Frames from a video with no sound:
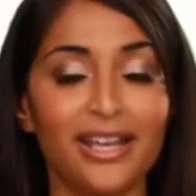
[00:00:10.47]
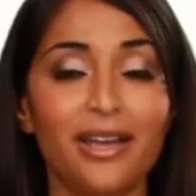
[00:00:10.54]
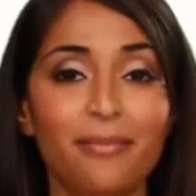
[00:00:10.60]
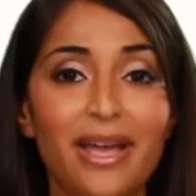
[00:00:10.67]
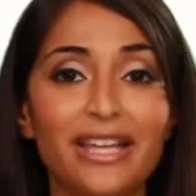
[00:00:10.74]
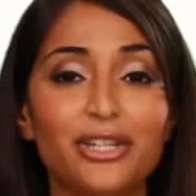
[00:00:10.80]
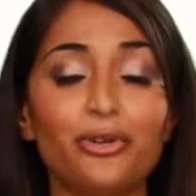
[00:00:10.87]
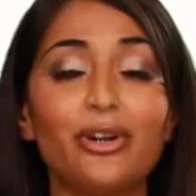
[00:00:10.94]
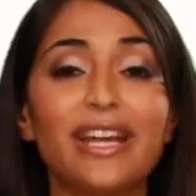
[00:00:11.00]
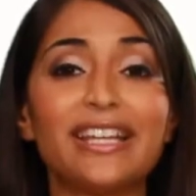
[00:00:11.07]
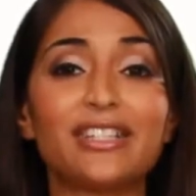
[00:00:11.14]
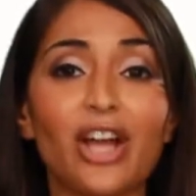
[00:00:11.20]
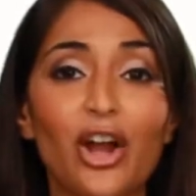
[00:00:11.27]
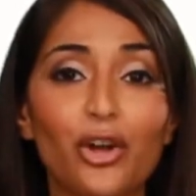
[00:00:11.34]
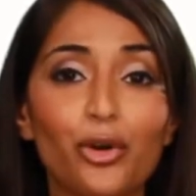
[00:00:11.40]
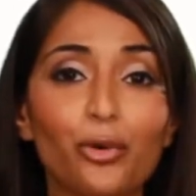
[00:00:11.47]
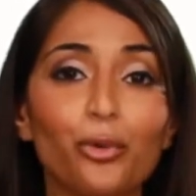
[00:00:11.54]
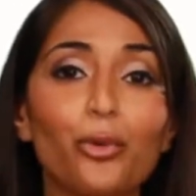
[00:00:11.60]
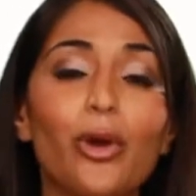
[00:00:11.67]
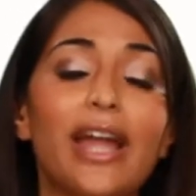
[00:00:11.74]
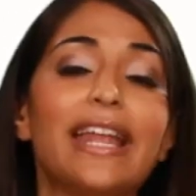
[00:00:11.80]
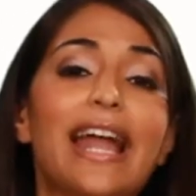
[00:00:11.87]
Pandora is a
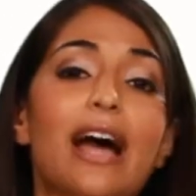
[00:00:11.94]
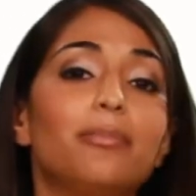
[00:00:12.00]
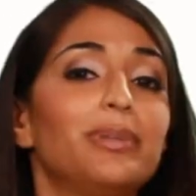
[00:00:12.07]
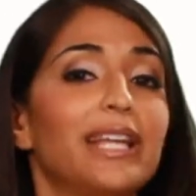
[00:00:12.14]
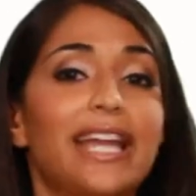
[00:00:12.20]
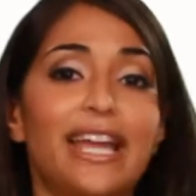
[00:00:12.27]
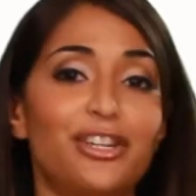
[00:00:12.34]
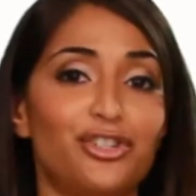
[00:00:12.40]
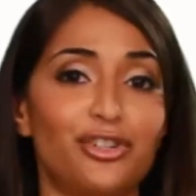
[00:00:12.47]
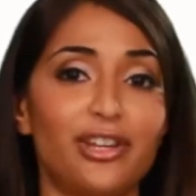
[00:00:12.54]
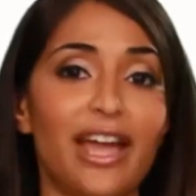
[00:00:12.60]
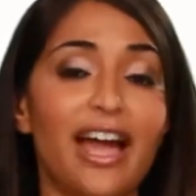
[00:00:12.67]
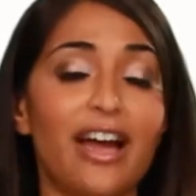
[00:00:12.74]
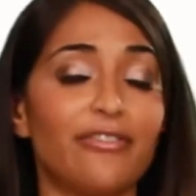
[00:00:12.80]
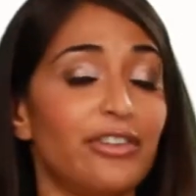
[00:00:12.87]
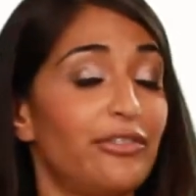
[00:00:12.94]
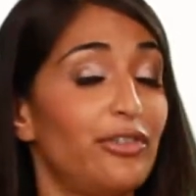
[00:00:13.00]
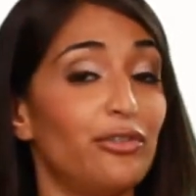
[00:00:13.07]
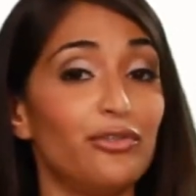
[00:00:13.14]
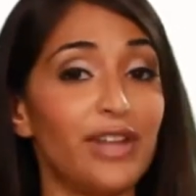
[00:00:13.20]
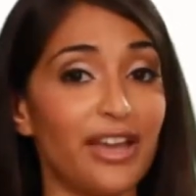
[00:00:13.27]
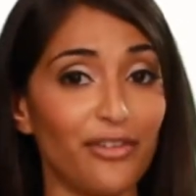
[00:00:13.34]
great application to have if
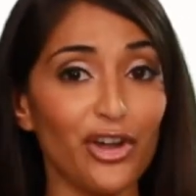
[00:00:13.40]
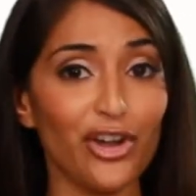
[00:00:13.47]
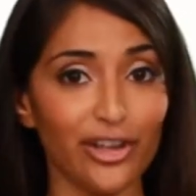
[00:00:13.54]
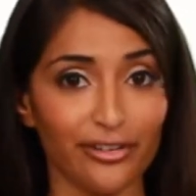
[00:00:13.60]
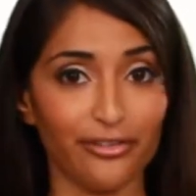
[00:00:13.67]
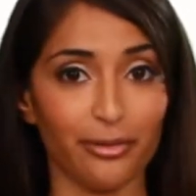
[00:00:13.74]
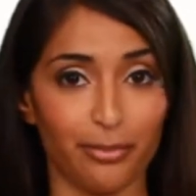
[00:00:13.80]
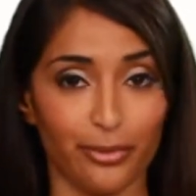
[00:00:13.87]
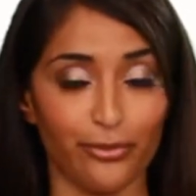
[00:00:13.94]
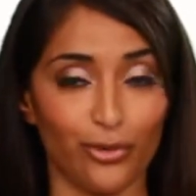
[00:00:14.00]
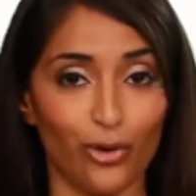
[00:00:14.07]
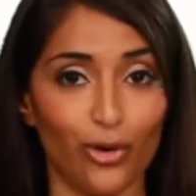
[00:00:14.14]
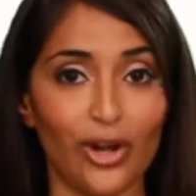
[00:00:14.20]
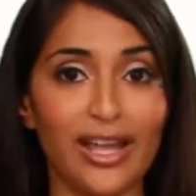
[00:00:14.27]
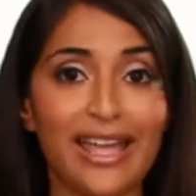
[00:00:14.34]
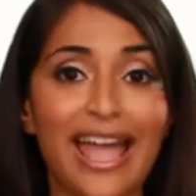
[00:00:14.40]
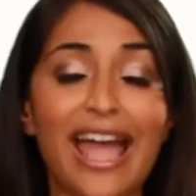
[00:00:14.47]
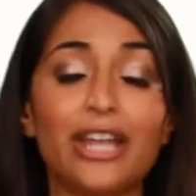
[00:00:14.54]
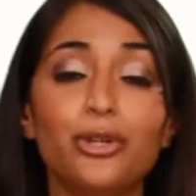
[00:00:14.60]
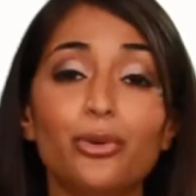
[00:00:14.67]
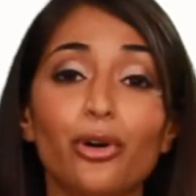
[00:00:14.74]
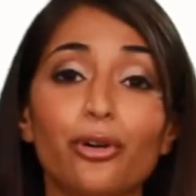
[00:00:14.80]
you've never heard of it before
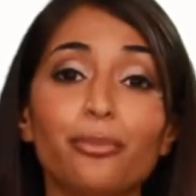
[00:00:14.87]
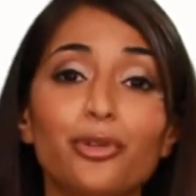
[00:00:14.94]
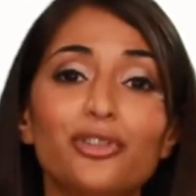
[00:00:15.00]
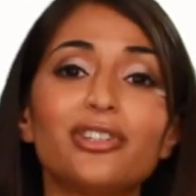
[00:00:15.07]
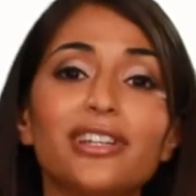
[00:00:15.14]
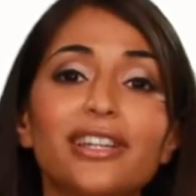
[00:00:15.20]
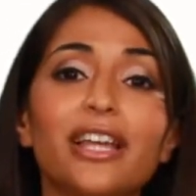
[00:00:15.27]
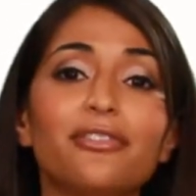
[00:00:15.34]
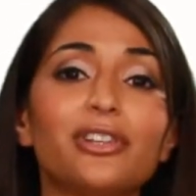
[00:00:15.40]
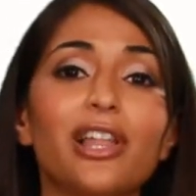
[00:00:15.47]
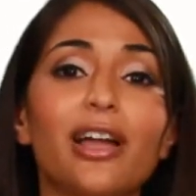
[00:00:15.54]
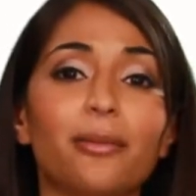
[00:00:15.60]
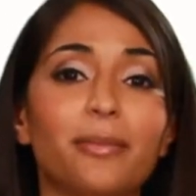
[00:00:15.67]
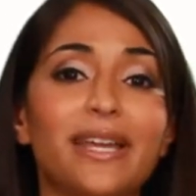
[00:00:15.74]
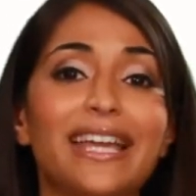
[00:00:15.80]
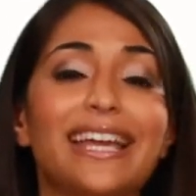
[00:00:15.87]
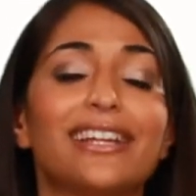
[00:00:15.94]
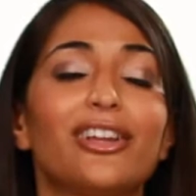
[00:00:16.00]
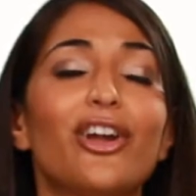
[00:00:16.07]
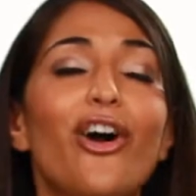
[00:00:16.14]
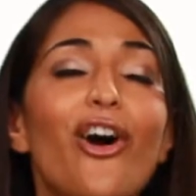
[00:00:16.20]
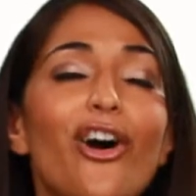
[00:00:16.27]
and you are a music lover like me
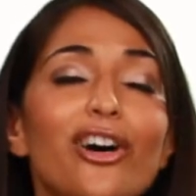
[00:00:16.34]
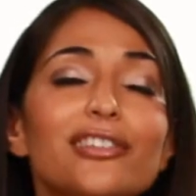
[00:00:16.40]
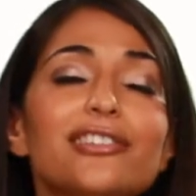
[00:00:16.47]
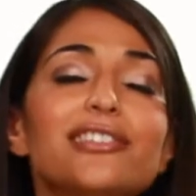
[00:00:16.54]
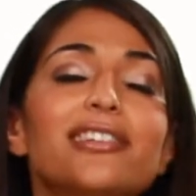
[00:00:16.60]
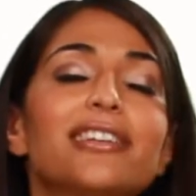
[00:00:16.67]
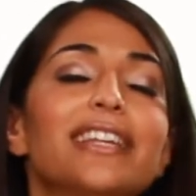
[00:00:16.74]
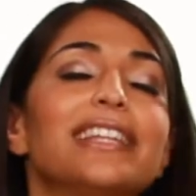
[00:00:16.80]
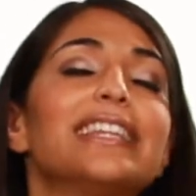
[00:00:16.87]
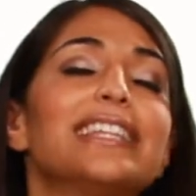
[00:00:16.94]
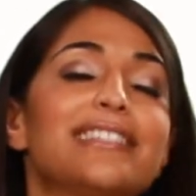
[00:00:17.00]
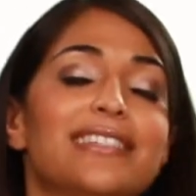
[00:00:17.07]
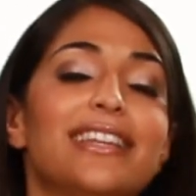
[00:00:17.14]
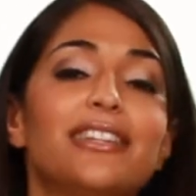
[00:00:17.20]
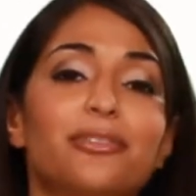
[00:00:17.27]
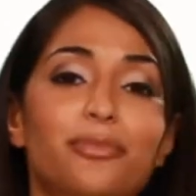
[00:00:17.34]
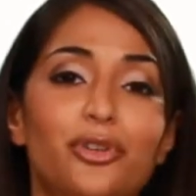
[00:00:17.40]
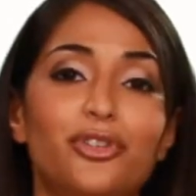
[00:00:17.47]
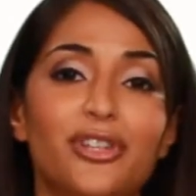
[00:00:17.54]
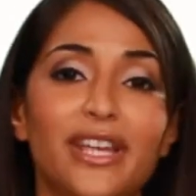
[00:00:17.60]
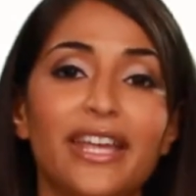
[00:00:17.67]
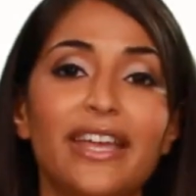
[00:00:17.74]
and constantly listening to
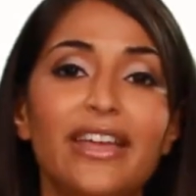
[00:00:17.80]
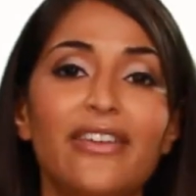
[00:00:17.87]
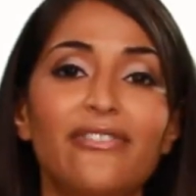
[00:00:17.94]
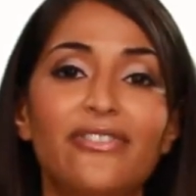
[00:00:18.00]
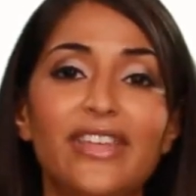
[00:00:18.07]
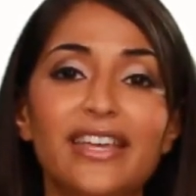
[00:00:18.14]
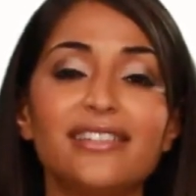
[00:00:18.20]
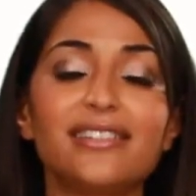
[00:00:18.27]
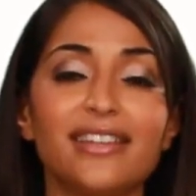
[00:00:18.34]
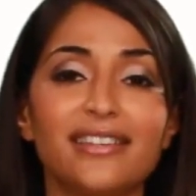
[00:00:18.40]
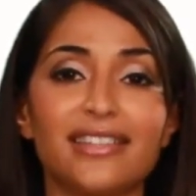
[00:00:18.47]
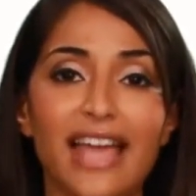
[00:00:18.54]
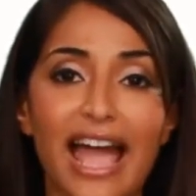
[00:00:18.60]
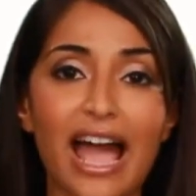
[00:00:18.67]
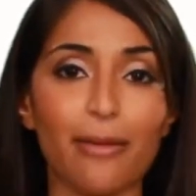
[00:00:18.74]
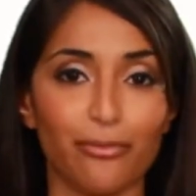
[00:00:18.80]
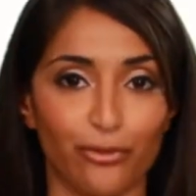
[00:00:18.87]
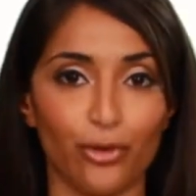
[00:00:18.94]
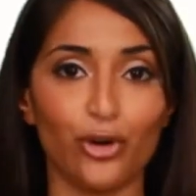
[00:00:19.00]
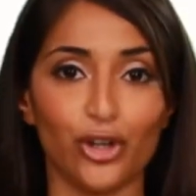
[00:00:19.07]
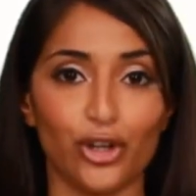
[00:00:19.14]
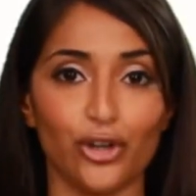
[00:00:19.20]
music, this is the app
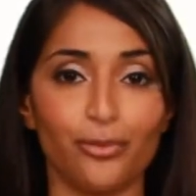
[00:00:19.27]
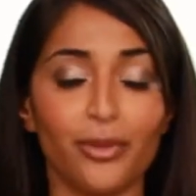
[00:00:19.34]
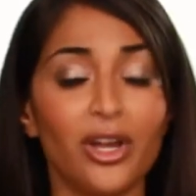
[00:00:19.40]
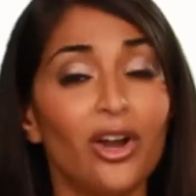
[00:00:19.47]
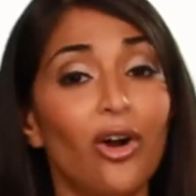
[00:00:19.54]
for you.